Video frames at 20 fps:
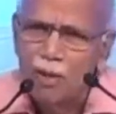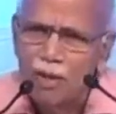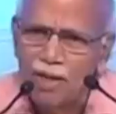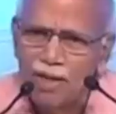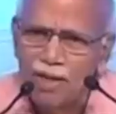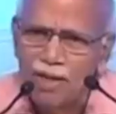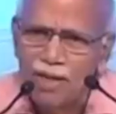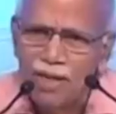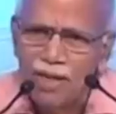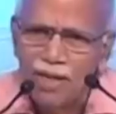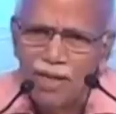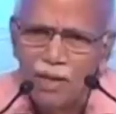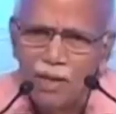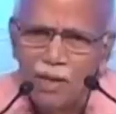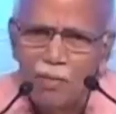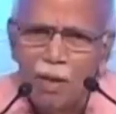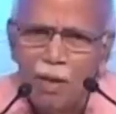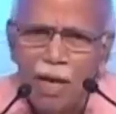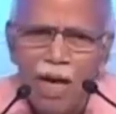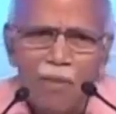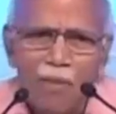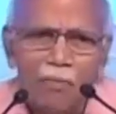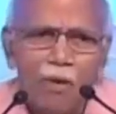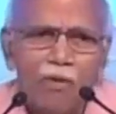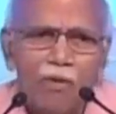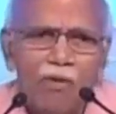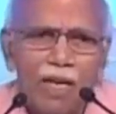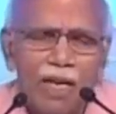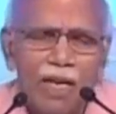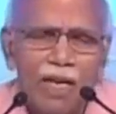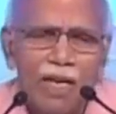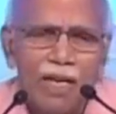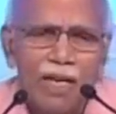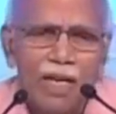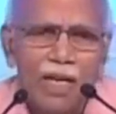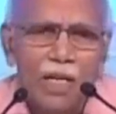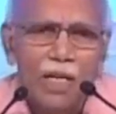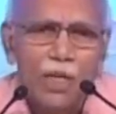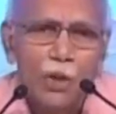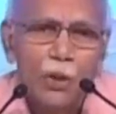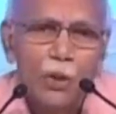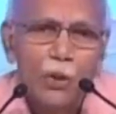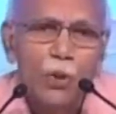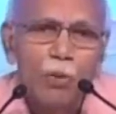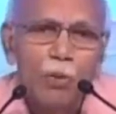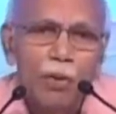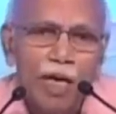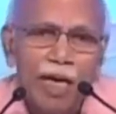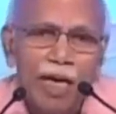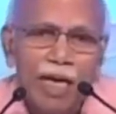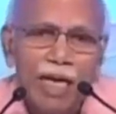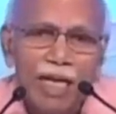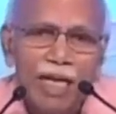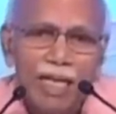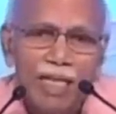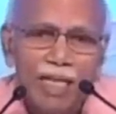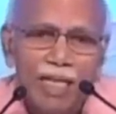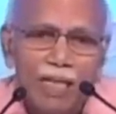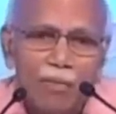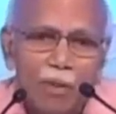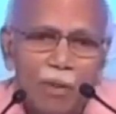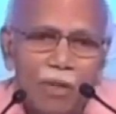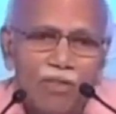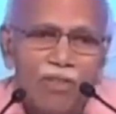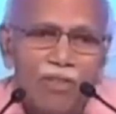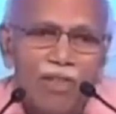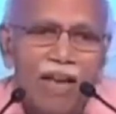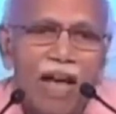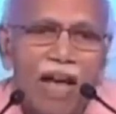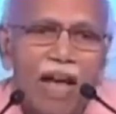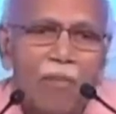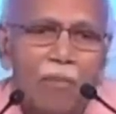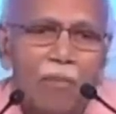You will be happy when you make another person happy.